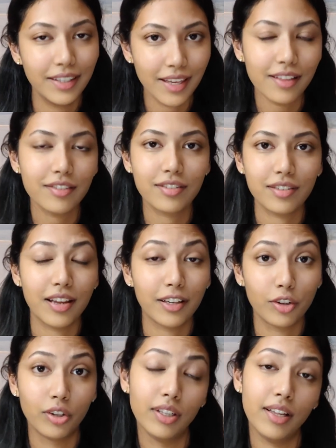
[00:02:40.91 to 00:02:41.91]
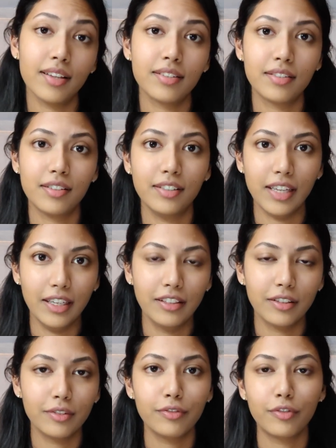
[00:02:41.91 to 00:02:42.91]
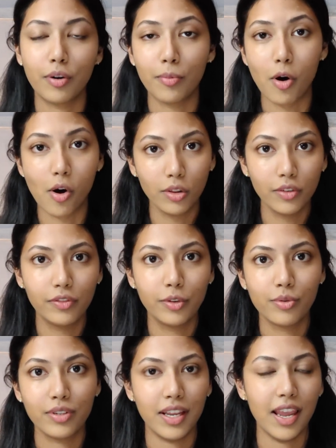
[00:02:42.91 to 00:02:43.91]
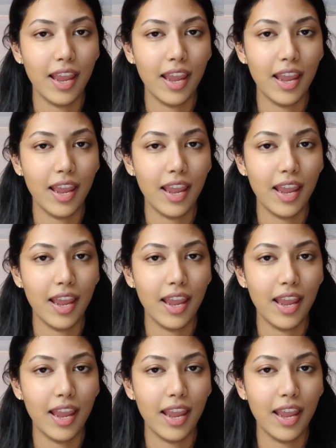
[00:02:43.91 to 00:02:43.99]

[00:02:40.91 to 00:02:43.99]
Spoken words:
gets and collects the data from all of those